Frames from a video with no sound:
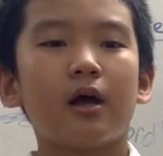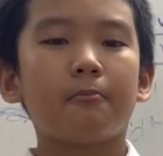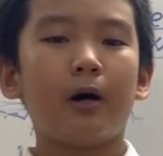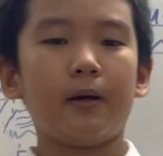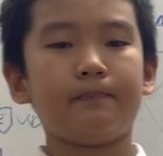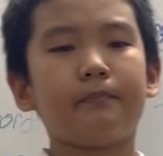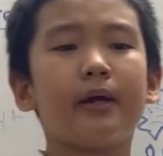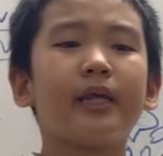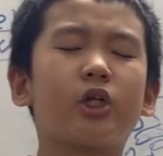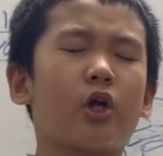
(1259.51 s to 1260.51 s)
But
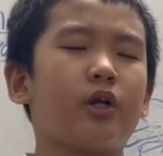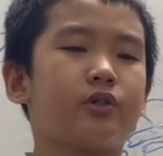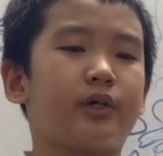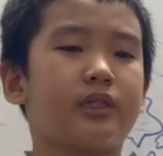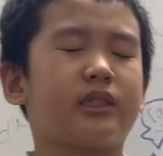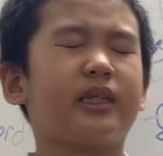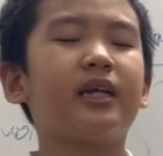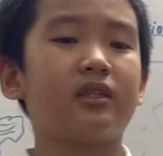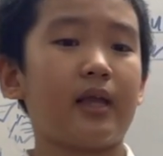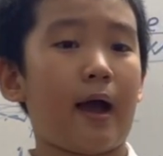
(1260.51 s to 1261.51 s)
many sharks are
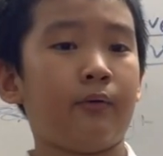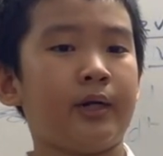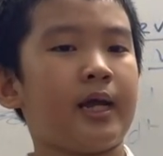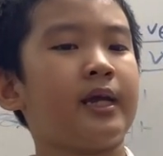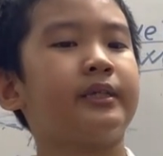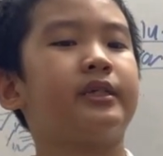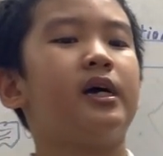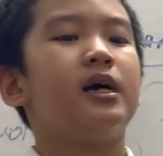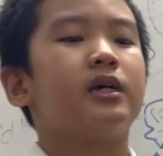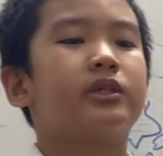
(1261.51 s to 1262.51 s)
extinct nowadays,
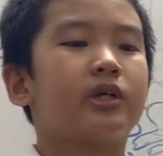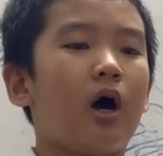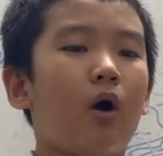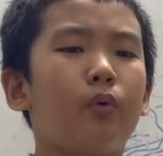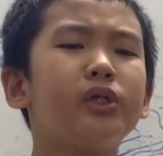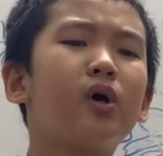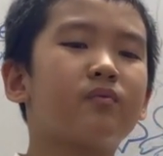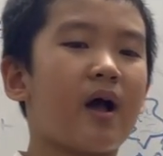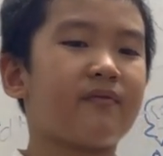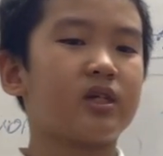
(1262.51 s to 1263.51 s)
so we don't
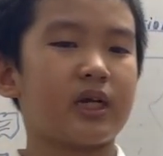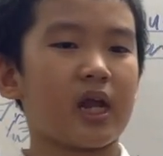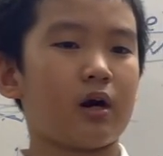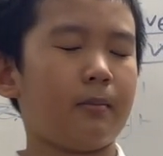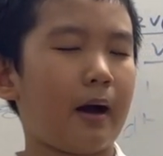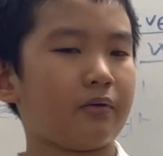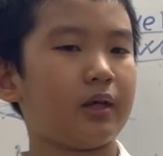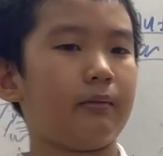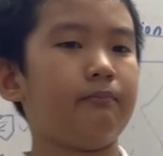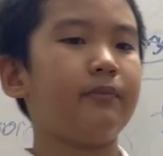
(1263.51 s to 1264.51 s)
have to care about
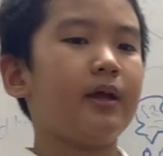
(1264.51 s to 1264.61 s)
them.